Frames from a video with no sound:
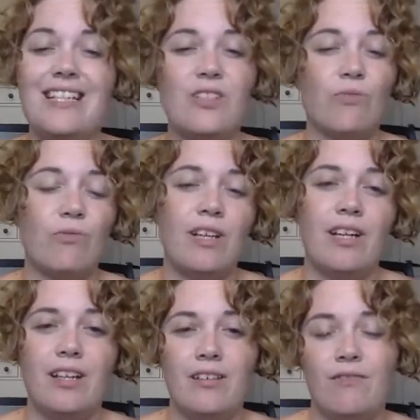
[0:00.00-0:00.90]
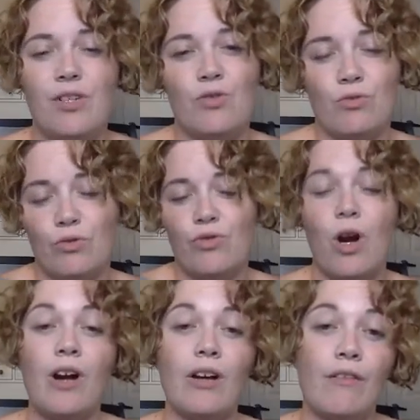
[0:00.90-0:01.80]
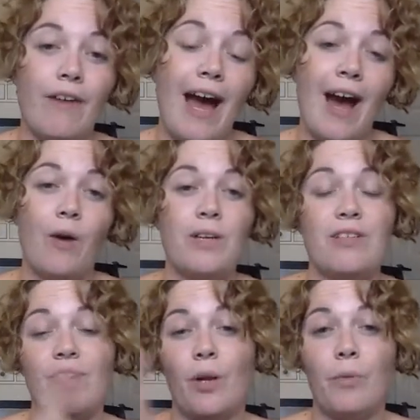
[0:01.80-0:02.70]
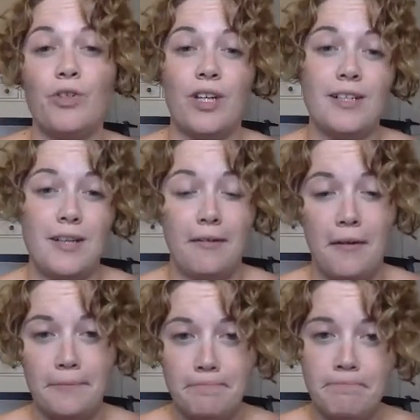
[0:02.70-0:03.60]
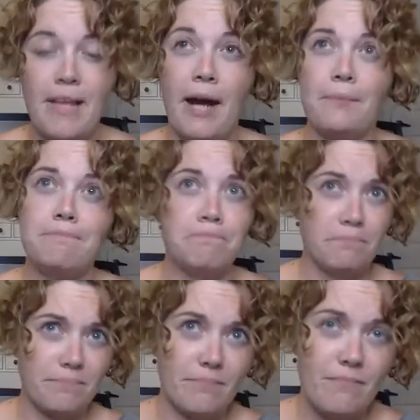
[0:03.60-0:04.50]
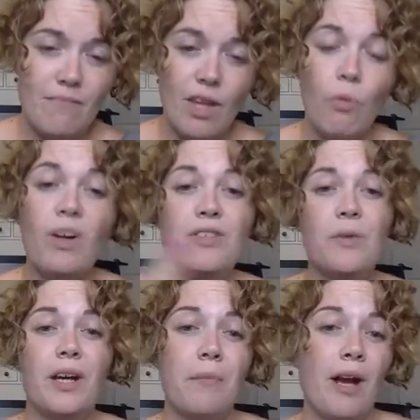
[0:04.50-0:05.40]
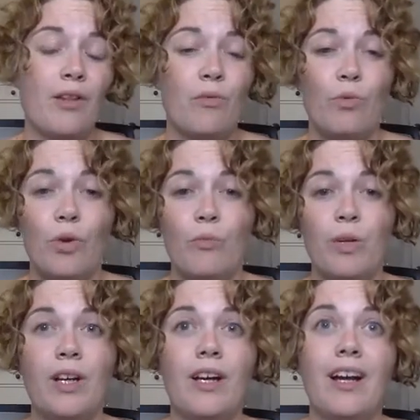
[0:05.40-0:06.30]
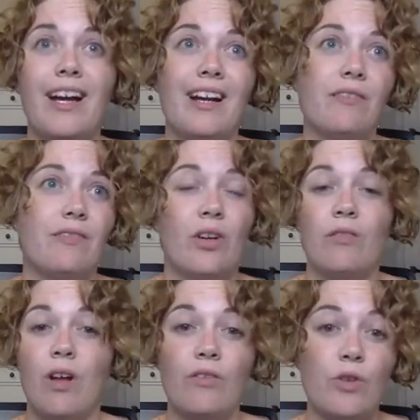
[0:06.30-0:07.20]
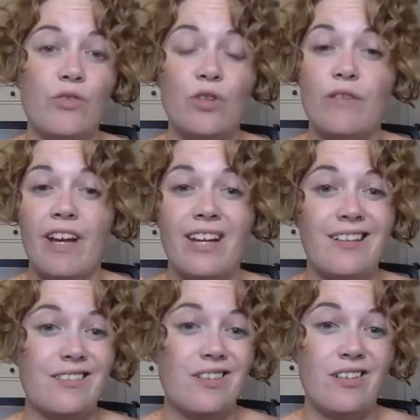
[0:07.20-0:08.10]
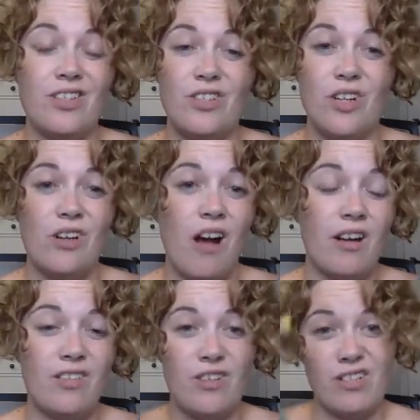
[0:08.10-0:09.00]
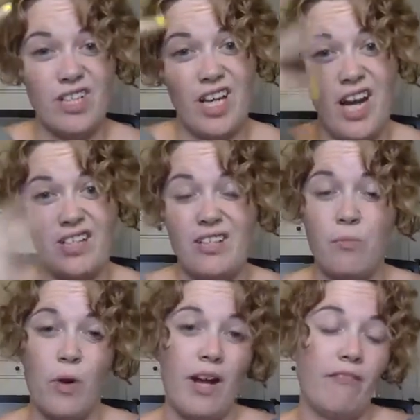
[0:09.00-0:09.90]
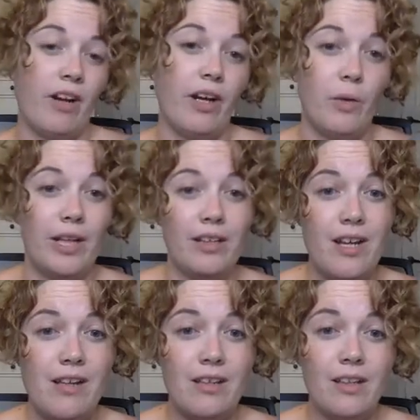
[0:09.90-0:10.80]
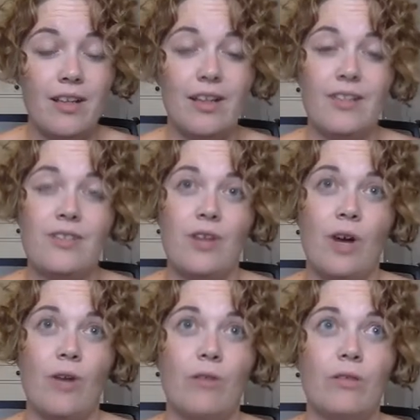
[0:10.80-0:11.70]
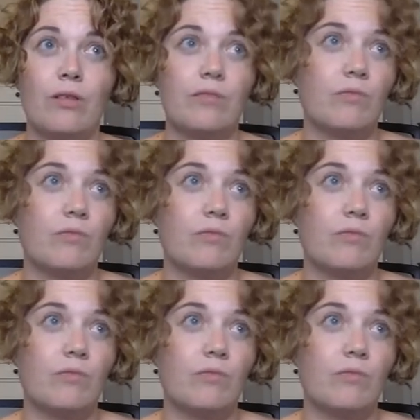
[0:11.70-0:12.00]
to read visual chart of how we develop our genitalia. Now, once we come out of the womb, those nerve endings start to turn on and start to connect to the brain very quickly. So